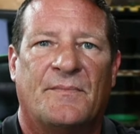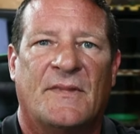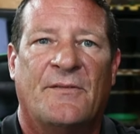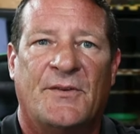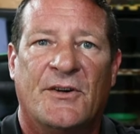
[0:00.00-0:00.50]

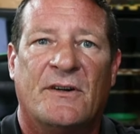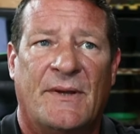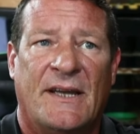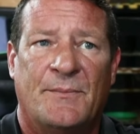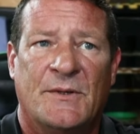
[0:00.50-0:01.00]
If you're in a
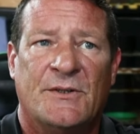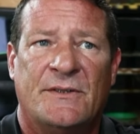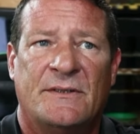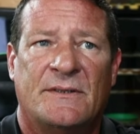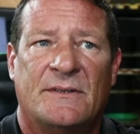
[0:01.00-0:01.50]
bad
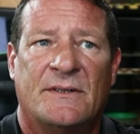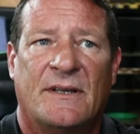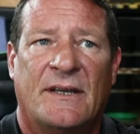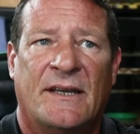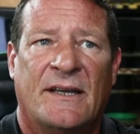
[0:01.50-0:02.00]
mood
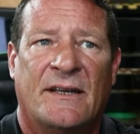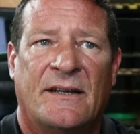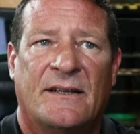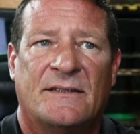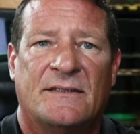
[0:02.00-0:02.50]
and